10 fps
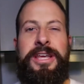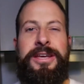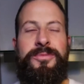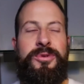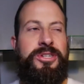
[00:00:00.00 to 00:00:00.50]

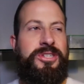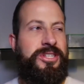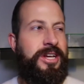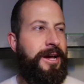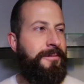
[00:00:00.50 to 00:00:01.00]
It
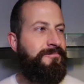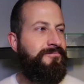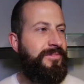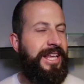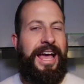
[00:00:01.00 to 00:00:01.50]
was,
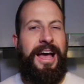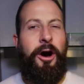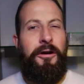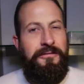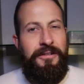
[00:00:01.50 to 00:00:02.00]

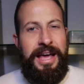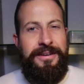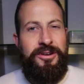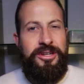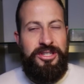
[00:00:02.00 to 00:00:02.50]
off
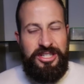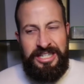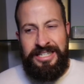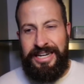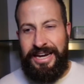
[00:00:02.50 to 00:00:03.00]
flavours,
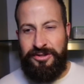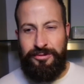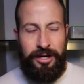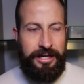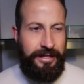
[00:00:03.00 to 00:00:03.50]
didn't taste
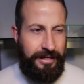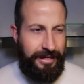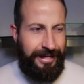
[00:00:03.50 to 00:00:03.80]
right.